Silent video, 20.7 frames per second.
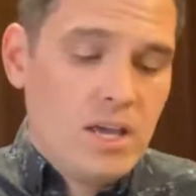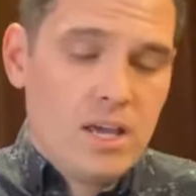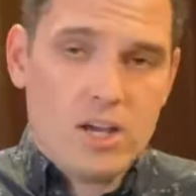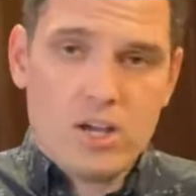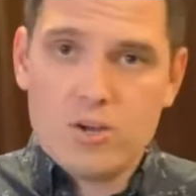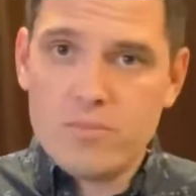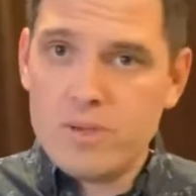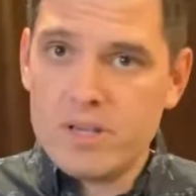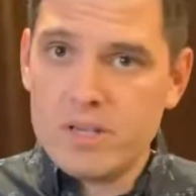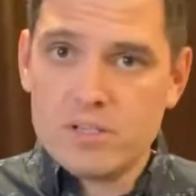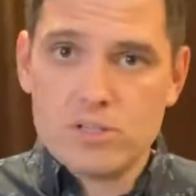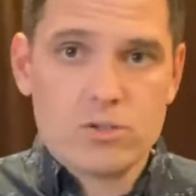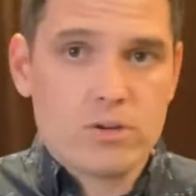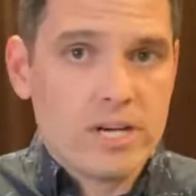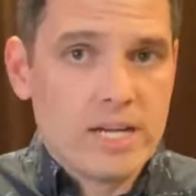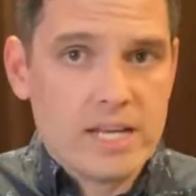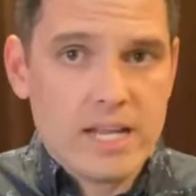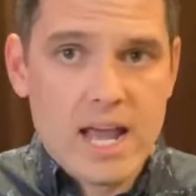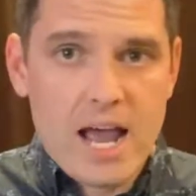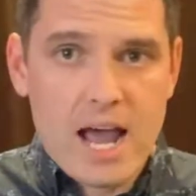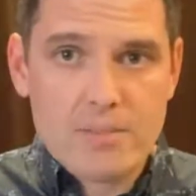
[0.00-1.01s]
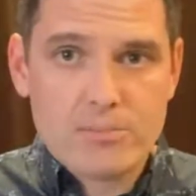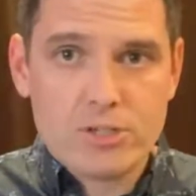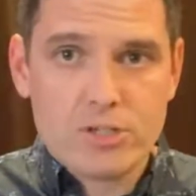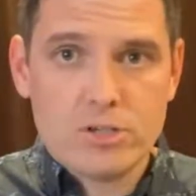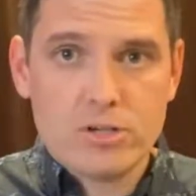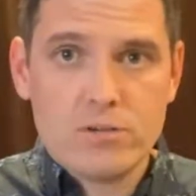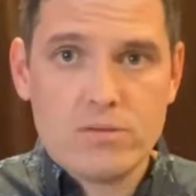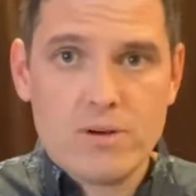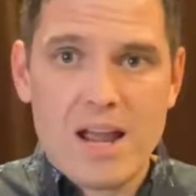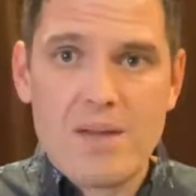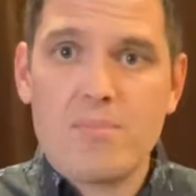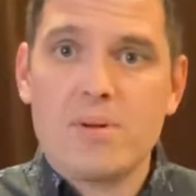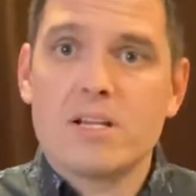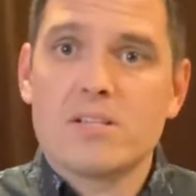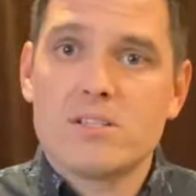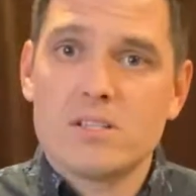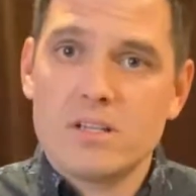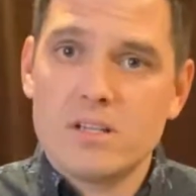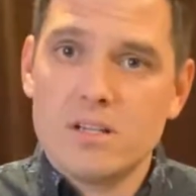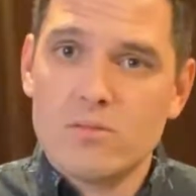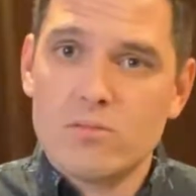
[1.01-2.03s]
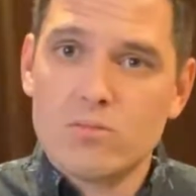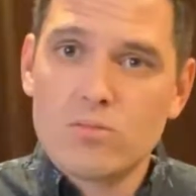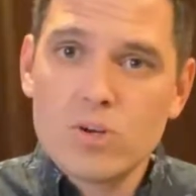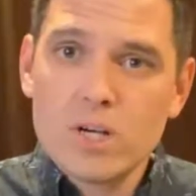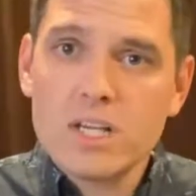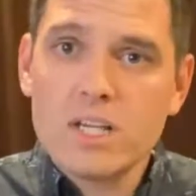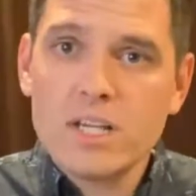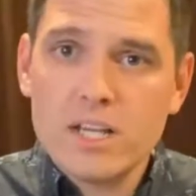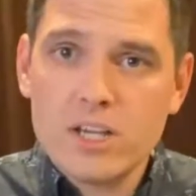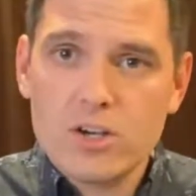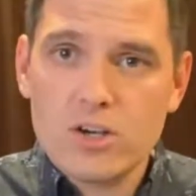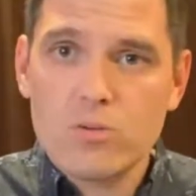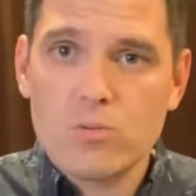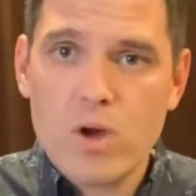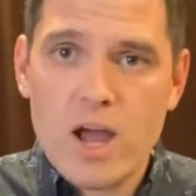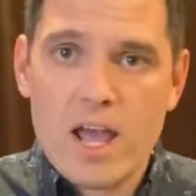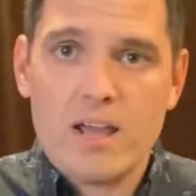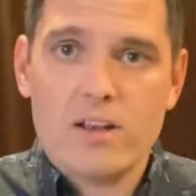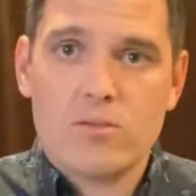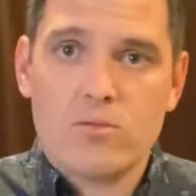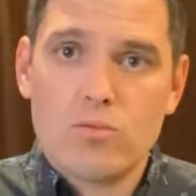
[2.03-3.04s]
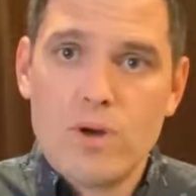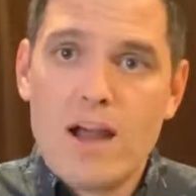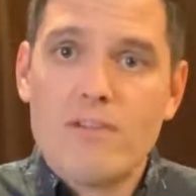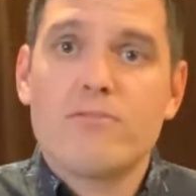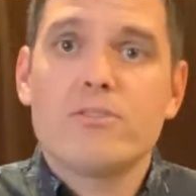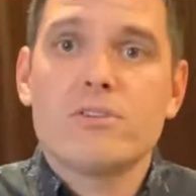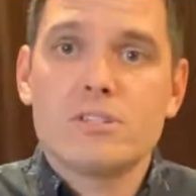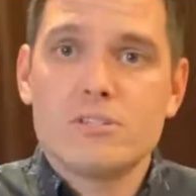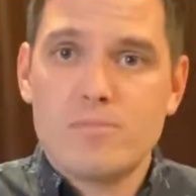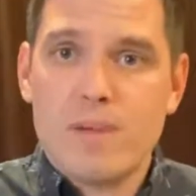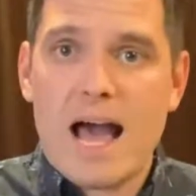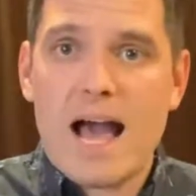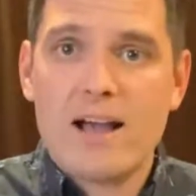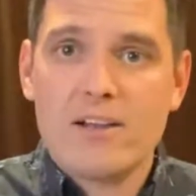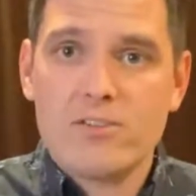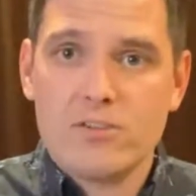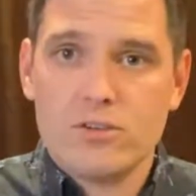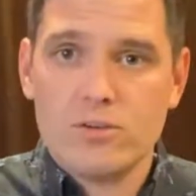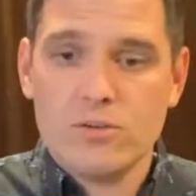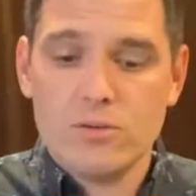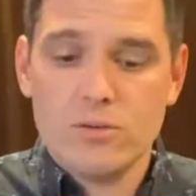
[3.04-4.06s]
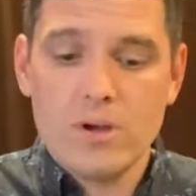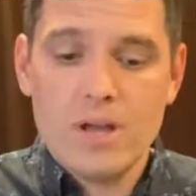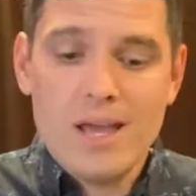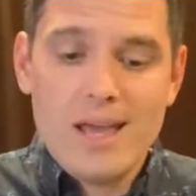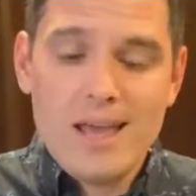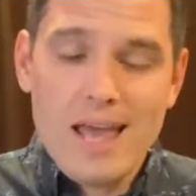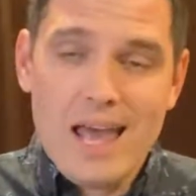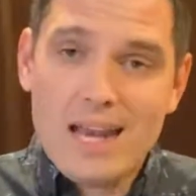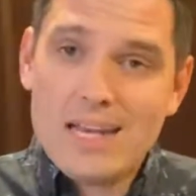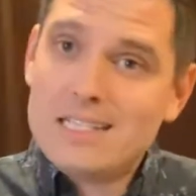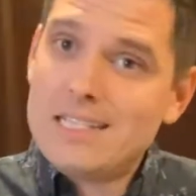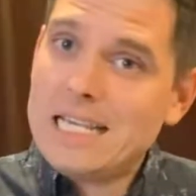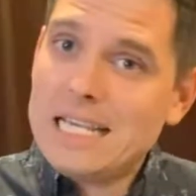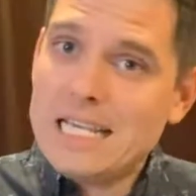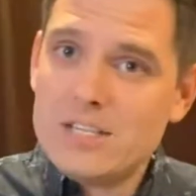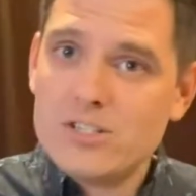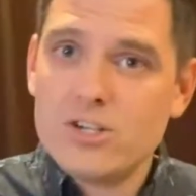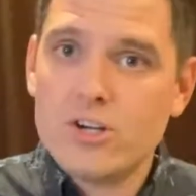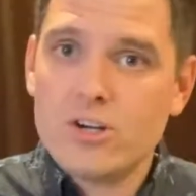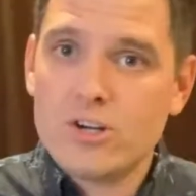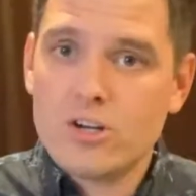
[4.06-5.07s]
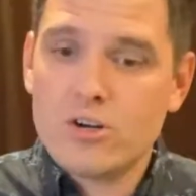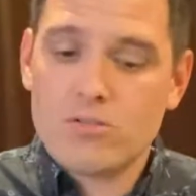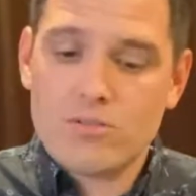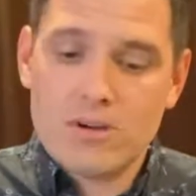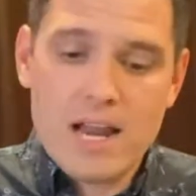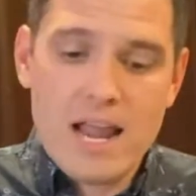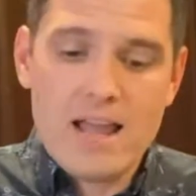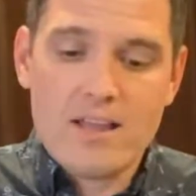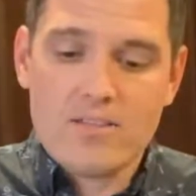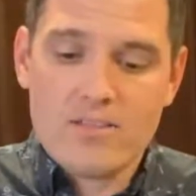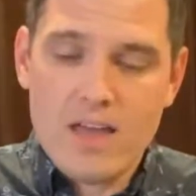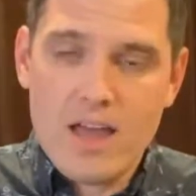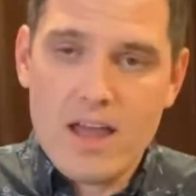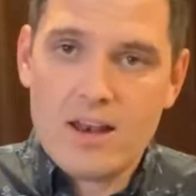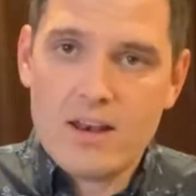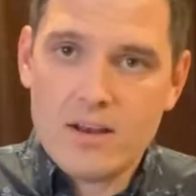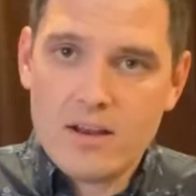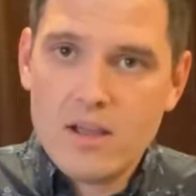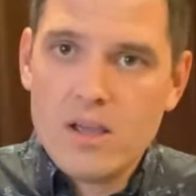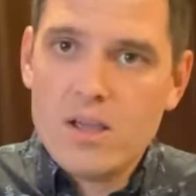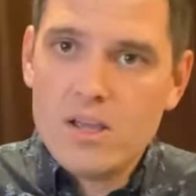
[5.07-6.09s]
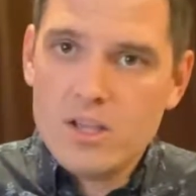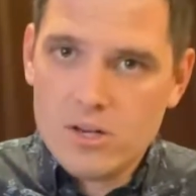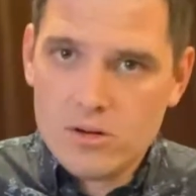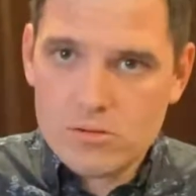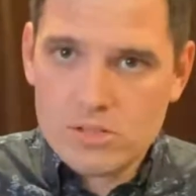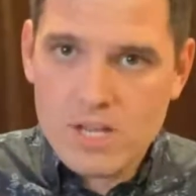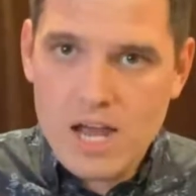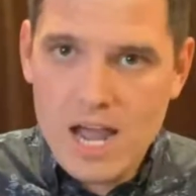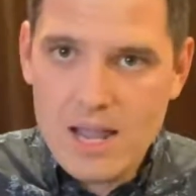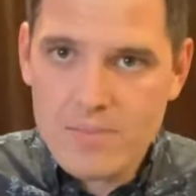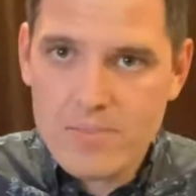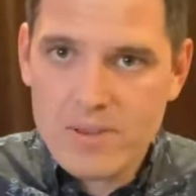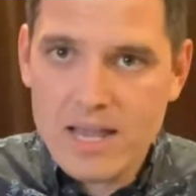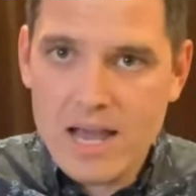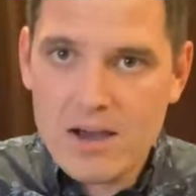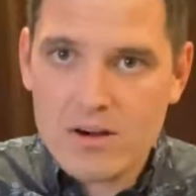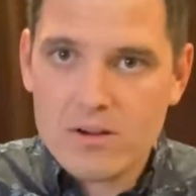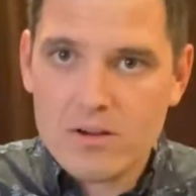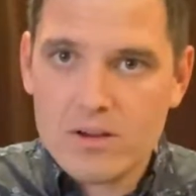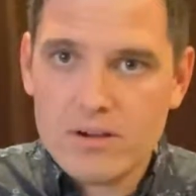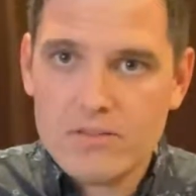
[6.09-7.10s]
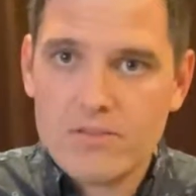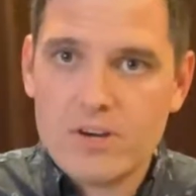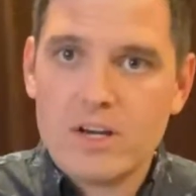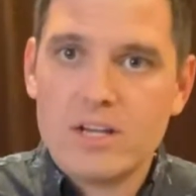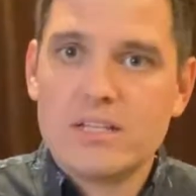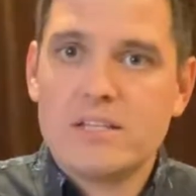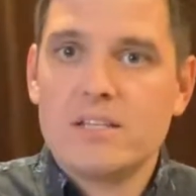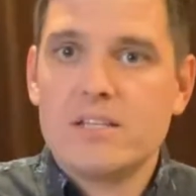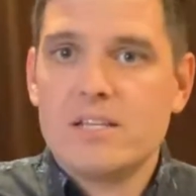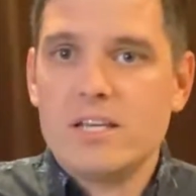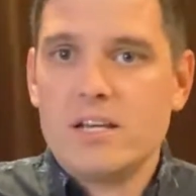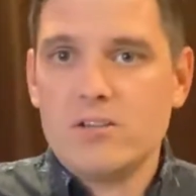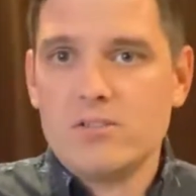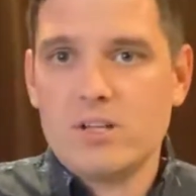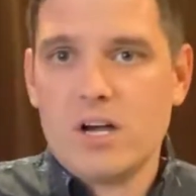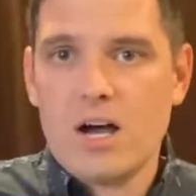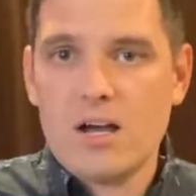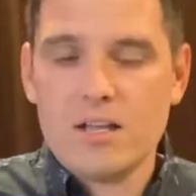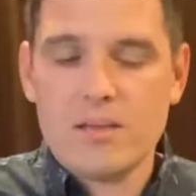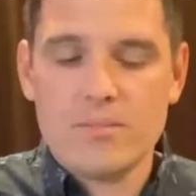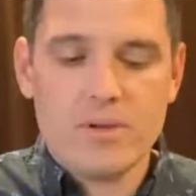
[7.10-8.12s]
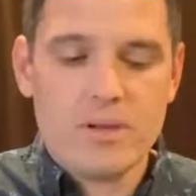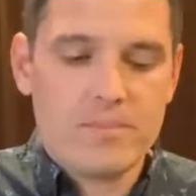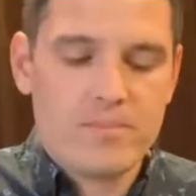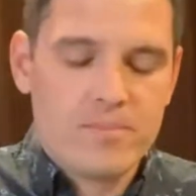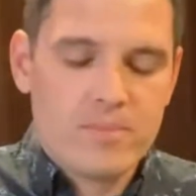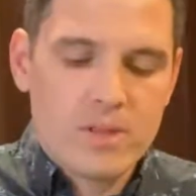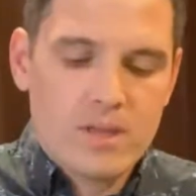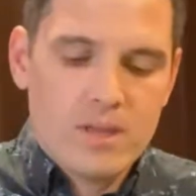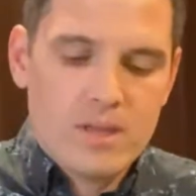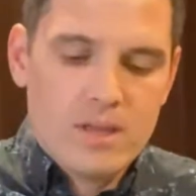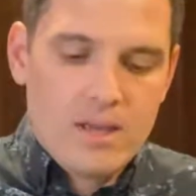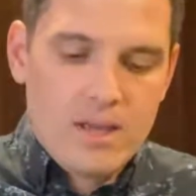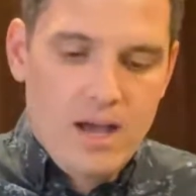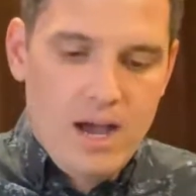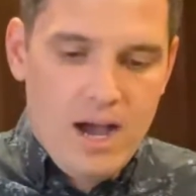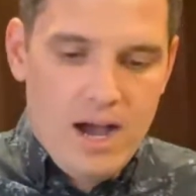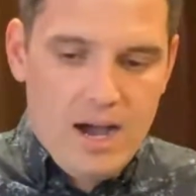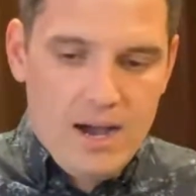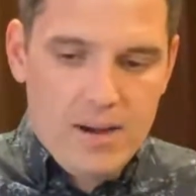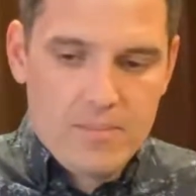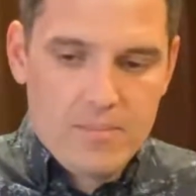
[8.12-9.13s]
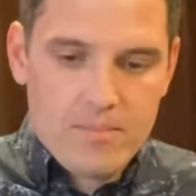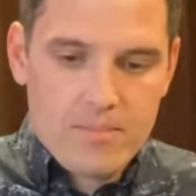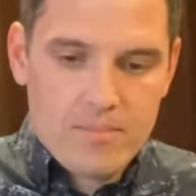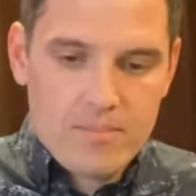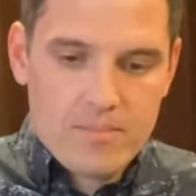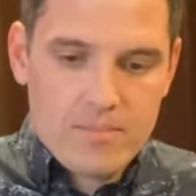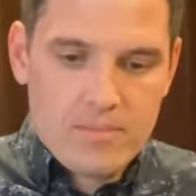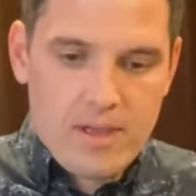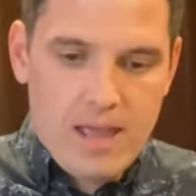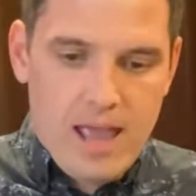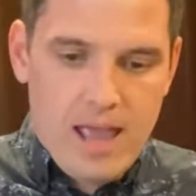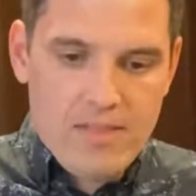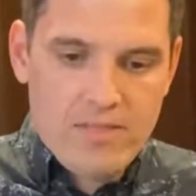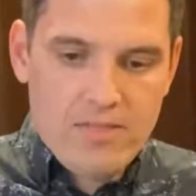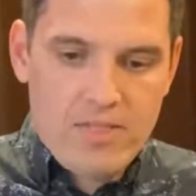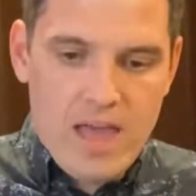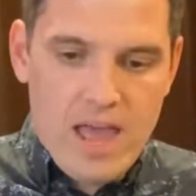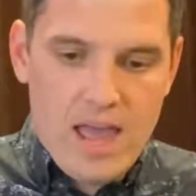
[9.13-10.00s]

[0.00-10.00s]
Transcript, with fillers: It could be a screen capture, right? But it's an, a really good way to reference back to, and it's easier to create than you know typing out a, a very detailed document. Um, and